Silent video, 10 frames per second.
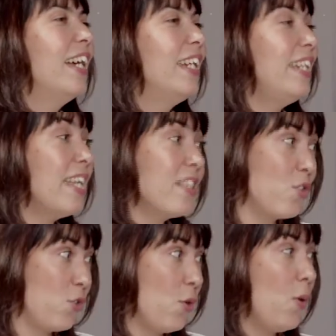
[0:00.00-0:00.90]

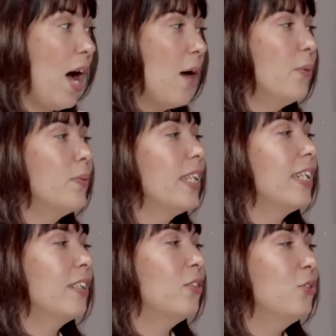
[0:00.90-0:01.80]
let's show how they
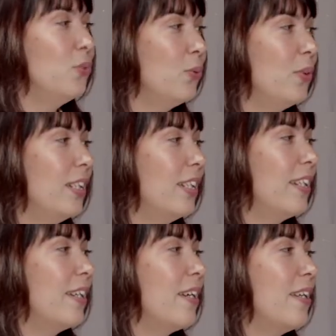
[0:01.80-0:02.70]
can do
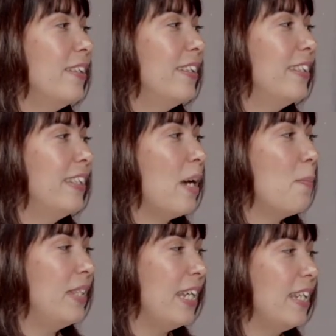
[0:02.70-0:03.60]
the
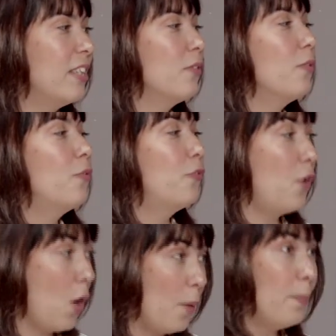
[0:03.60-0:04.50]
update
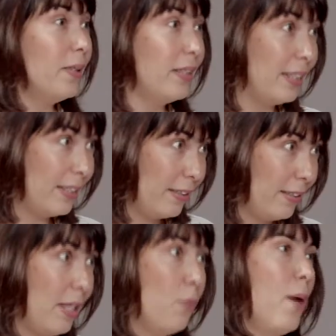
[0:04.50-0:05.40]
from
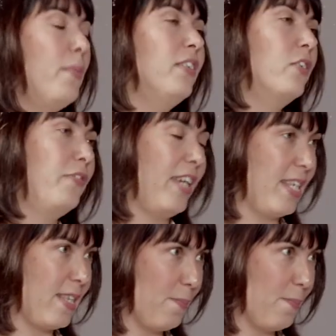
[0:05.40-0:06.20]
the web interface.